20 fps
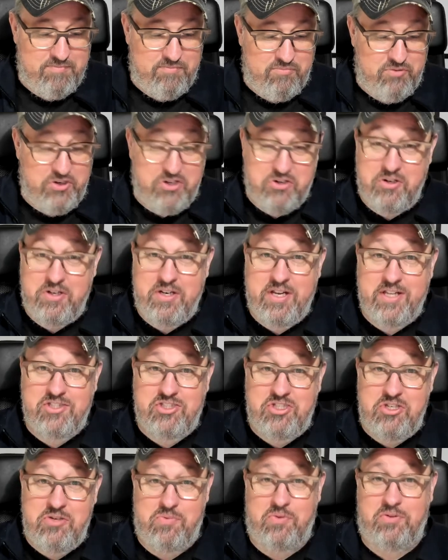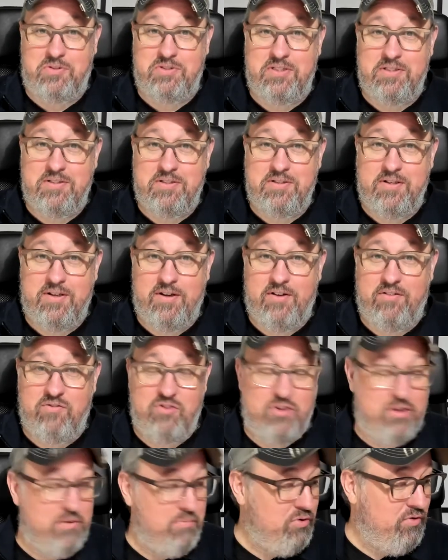We couldn't get sequels
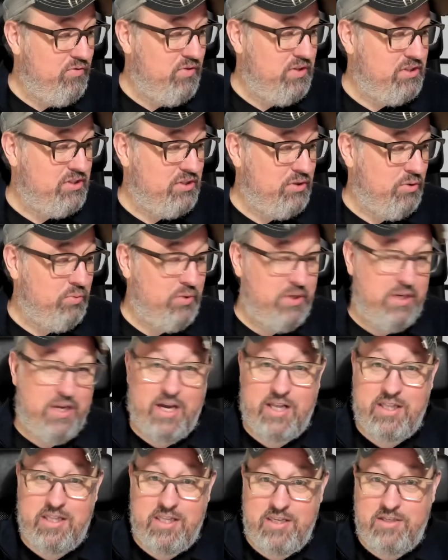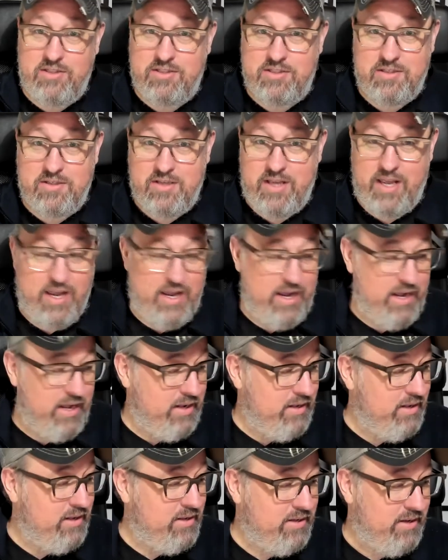to the movies, so we got these,
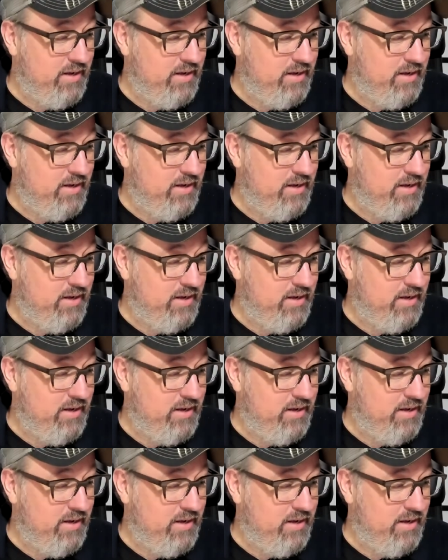and